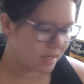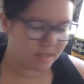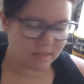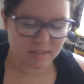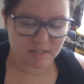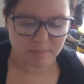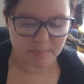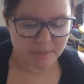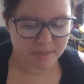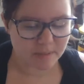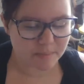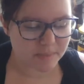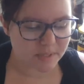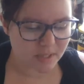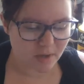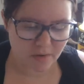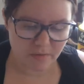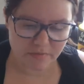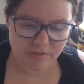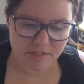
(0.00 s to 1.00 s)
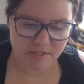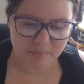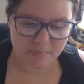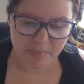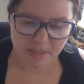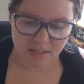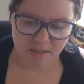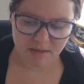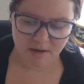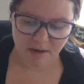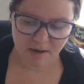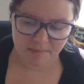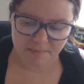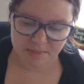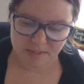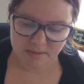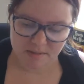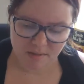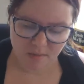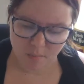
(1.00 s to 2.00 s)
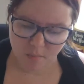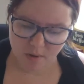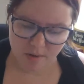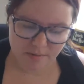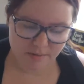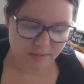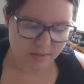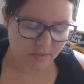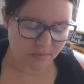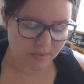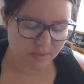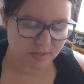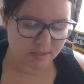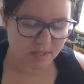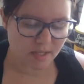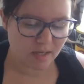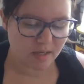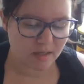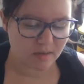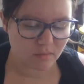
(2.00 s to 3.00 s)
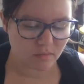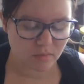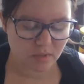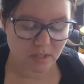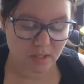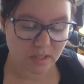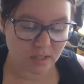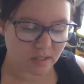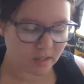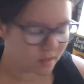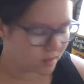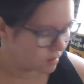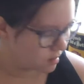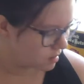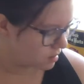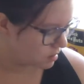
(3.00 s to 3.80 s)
can split themselves as many times as they want. So it's like really